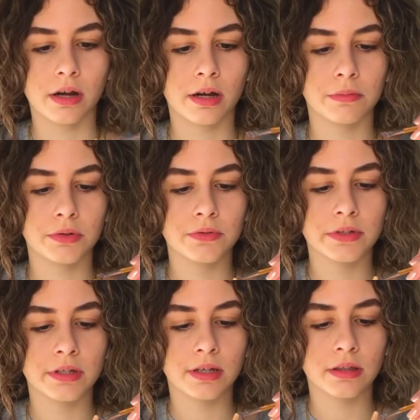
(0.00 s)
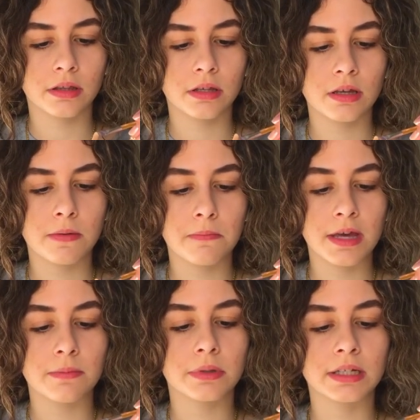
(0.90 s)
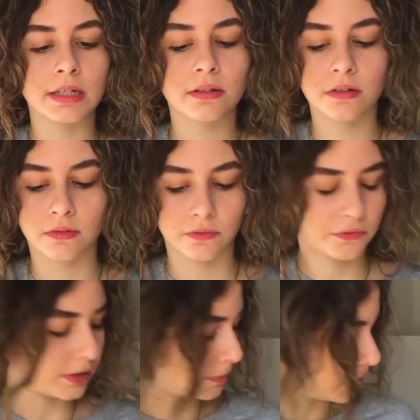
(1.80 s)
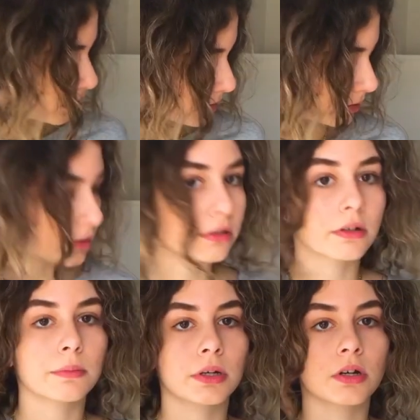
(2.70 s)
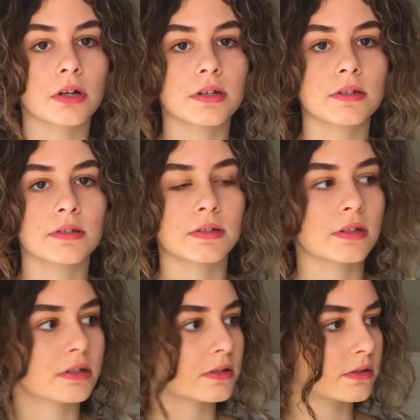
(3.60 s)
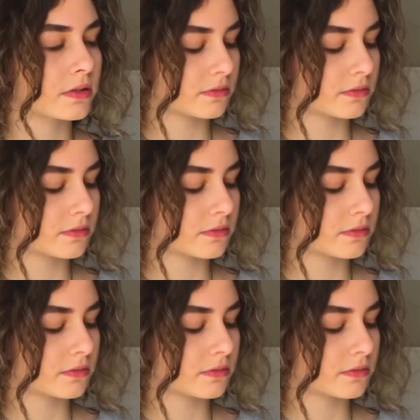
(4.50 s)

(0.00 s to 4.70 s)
I'm using the Maybelline Fit Me Concealer because it's